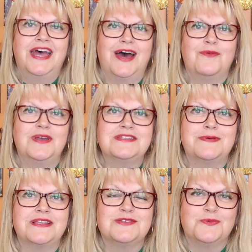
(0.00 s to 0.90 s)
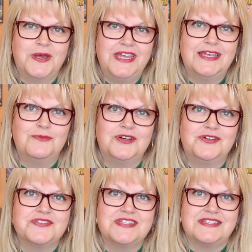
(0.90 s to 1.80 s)
and we spent a week in
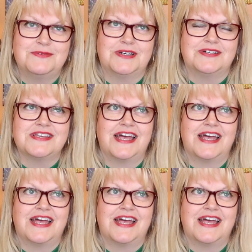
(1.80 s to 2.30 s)
Walt Disney World.